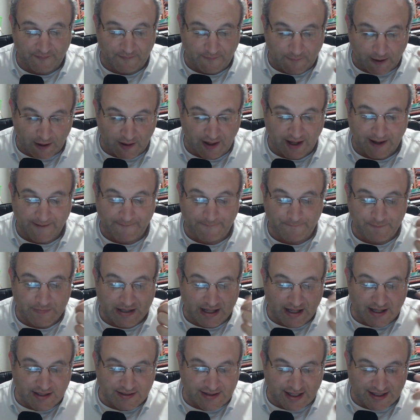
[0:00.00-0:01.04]
Okay,
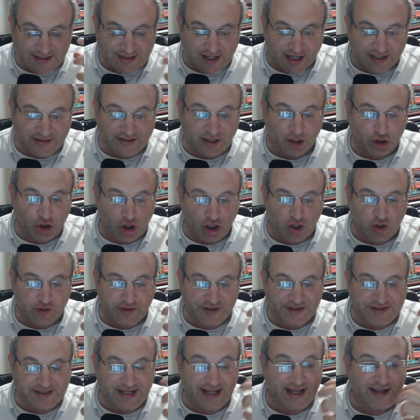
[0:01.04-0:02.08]
so I started to look to
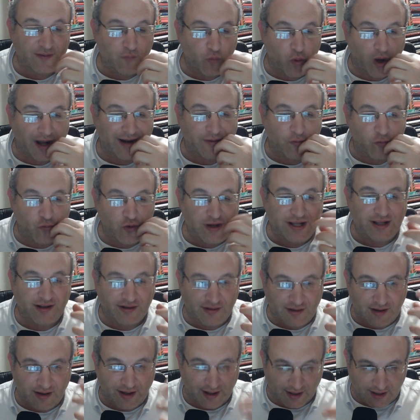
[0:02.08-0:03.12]
see what real